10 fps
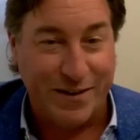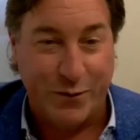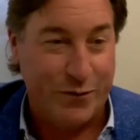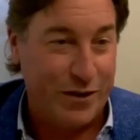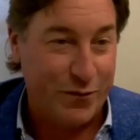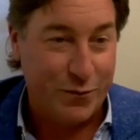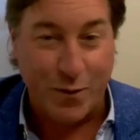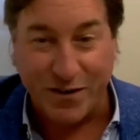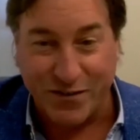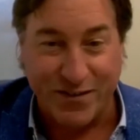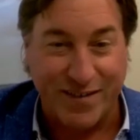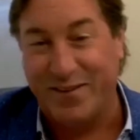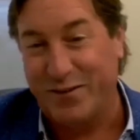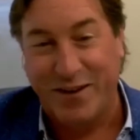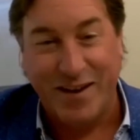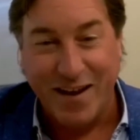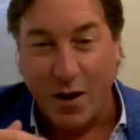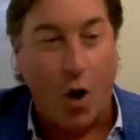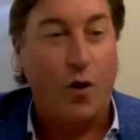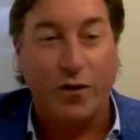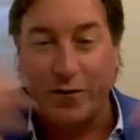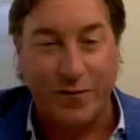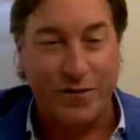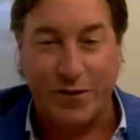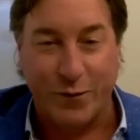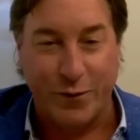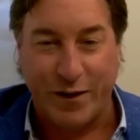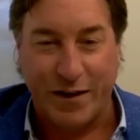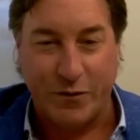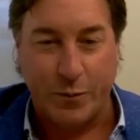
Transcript: There's East, West, there's all of these other things.